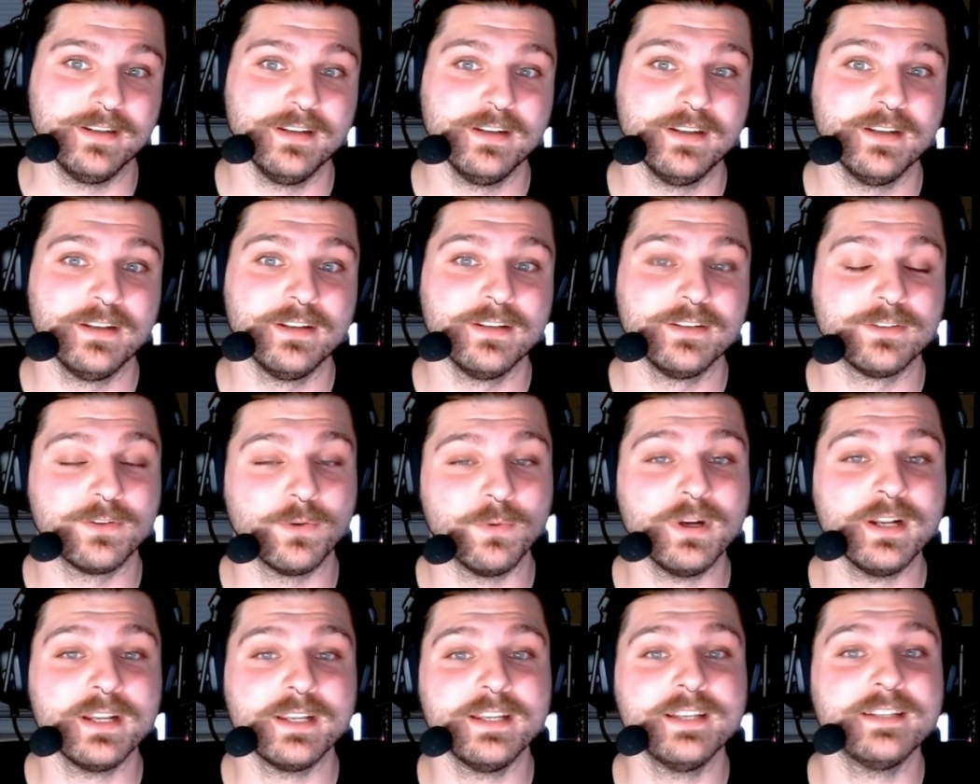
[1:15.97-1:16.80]
So
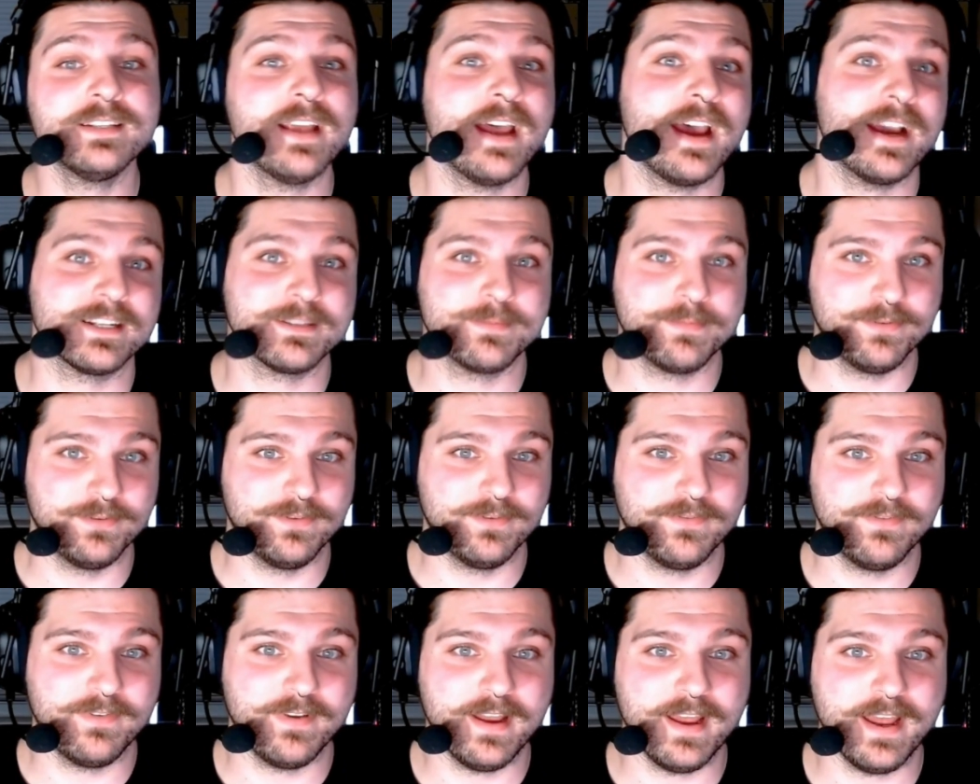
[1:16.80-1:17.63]
what is Hexproof?
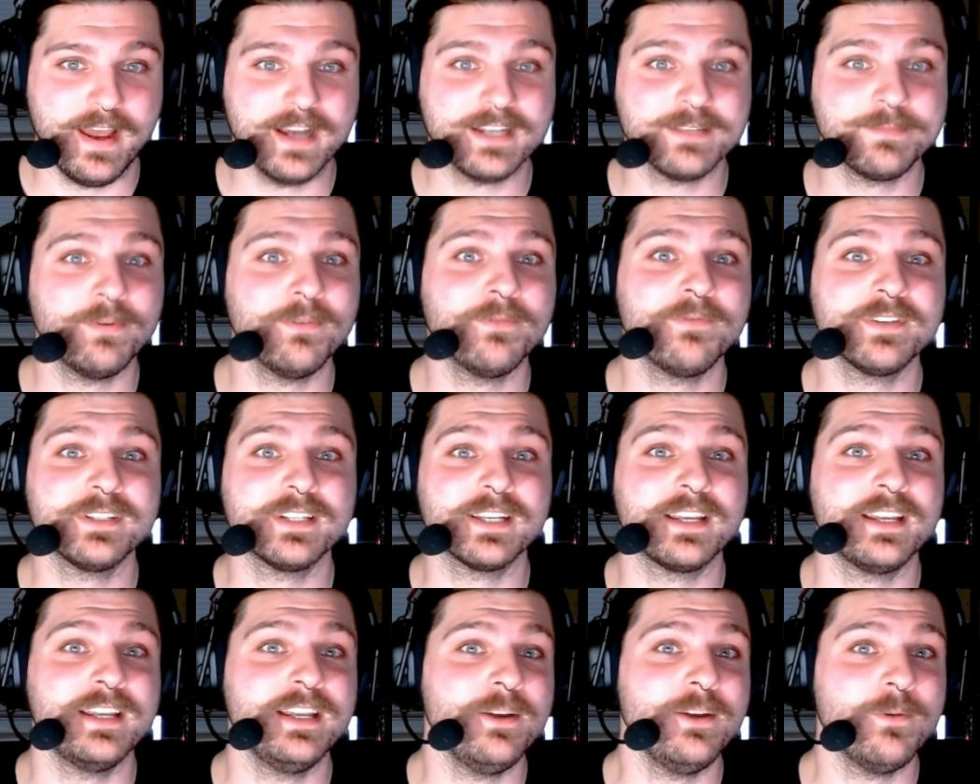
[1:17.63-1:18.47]
Hexproof is a
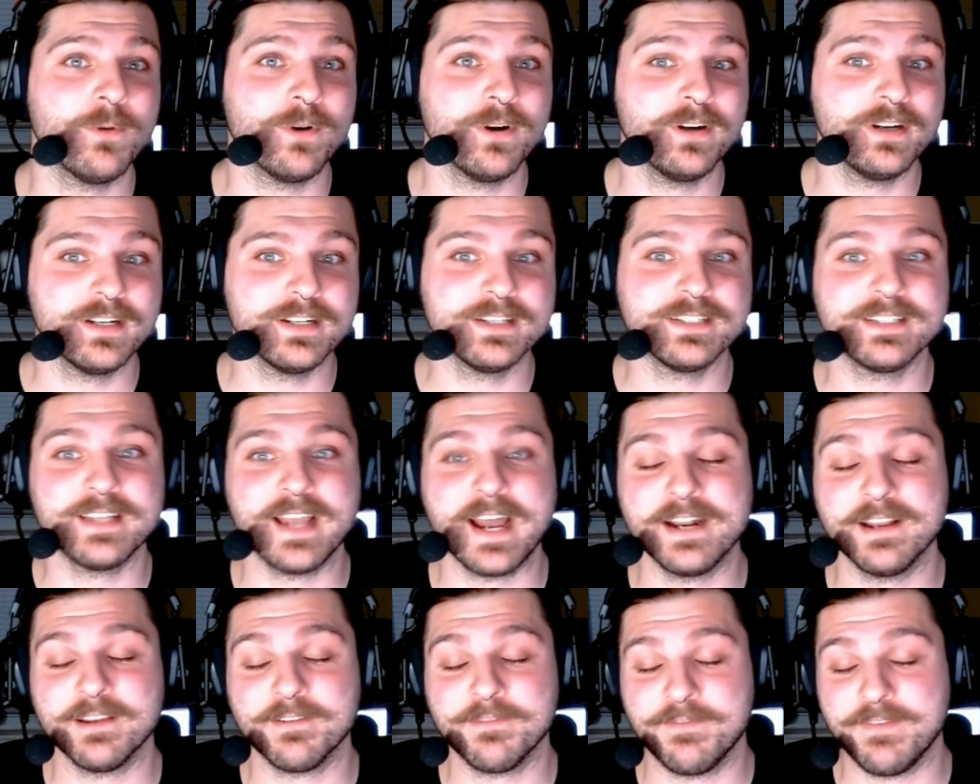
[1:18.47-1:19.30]
keyword and
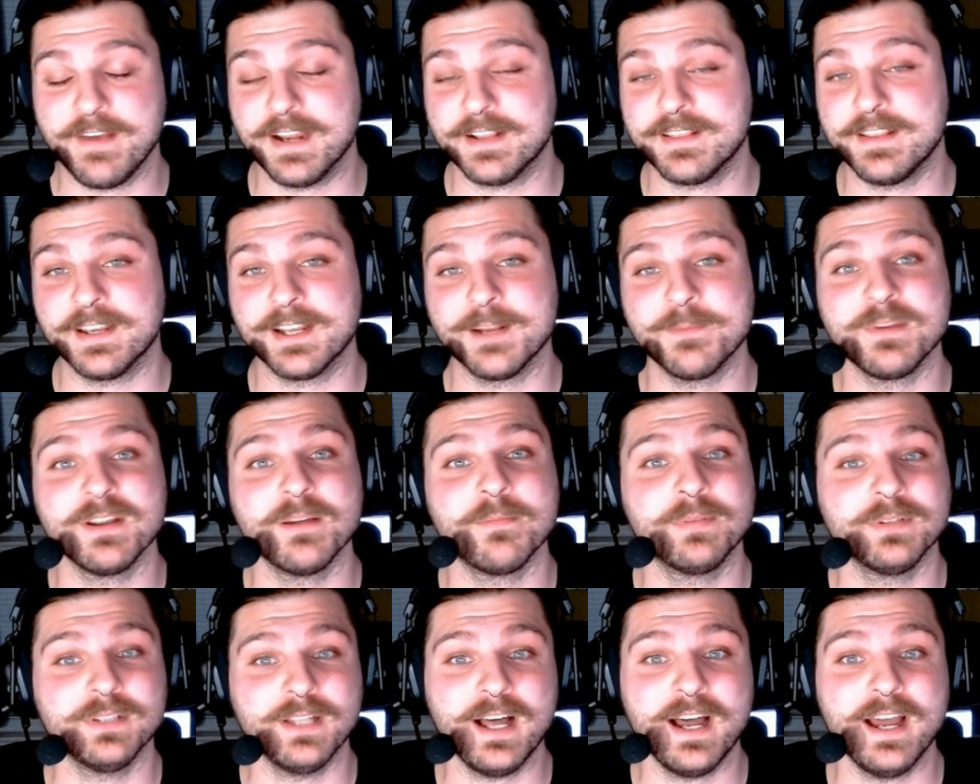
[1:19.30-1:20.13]
static effect that can be
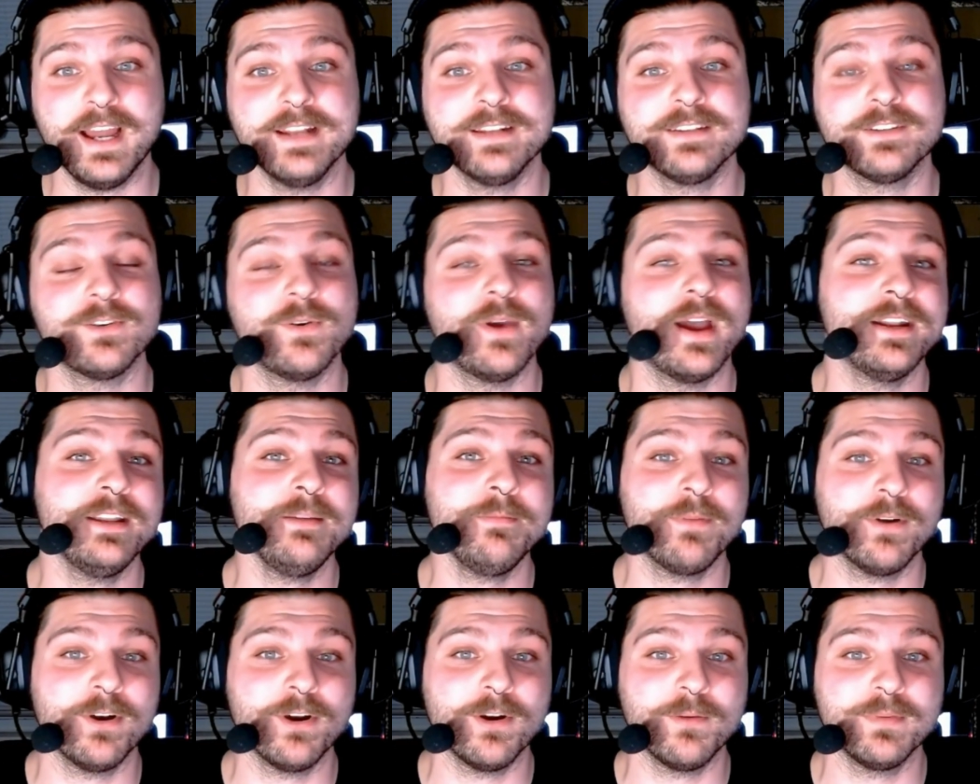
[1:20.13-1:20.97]
applied to any
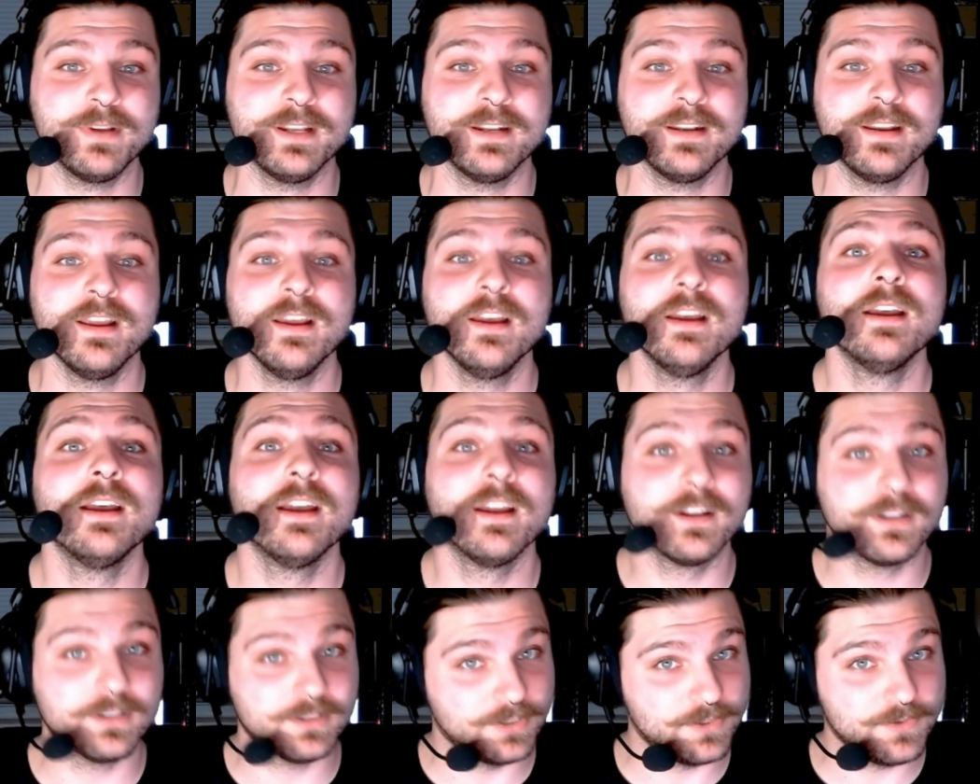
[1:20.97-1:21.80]
permanent,
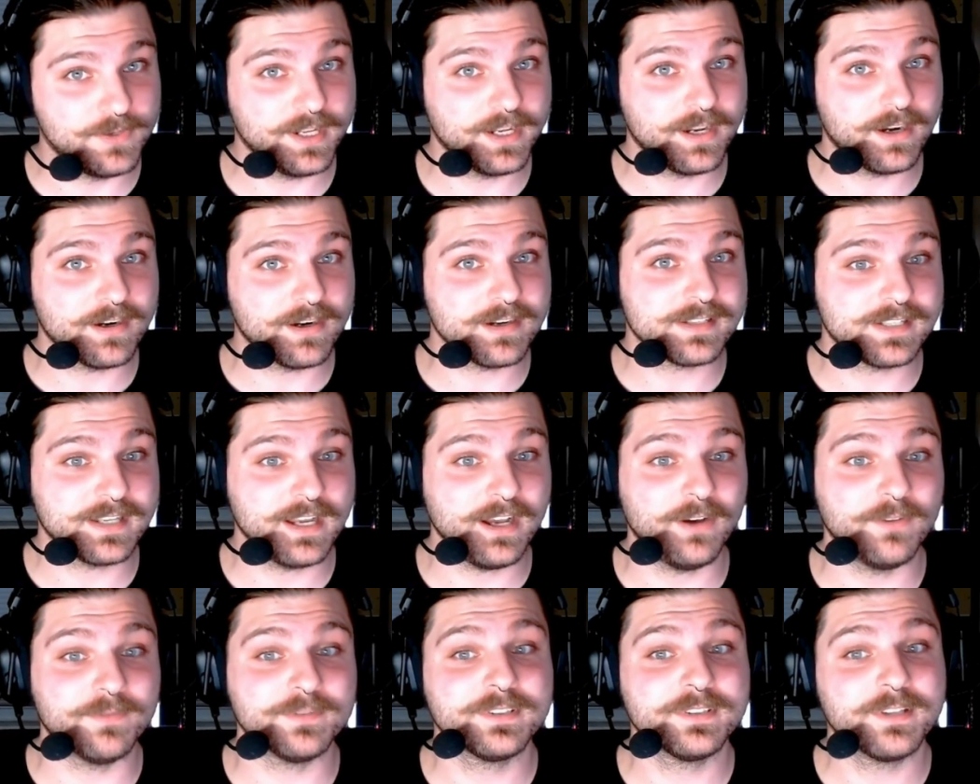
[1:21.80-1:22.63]
including
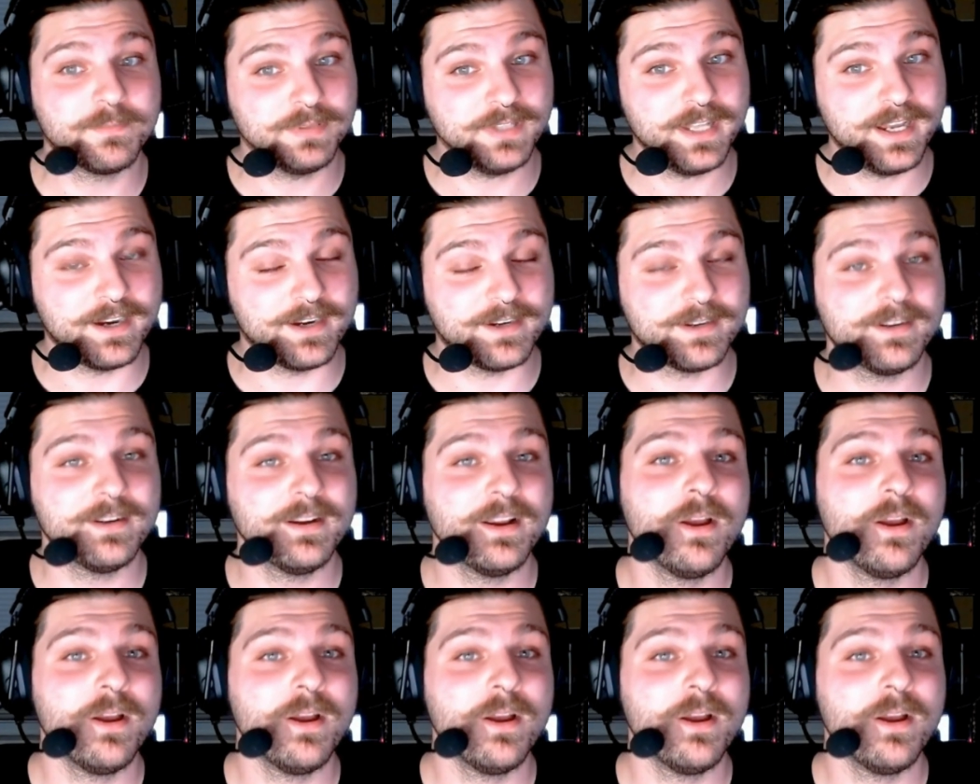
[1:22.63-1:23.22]
ourselves, the player.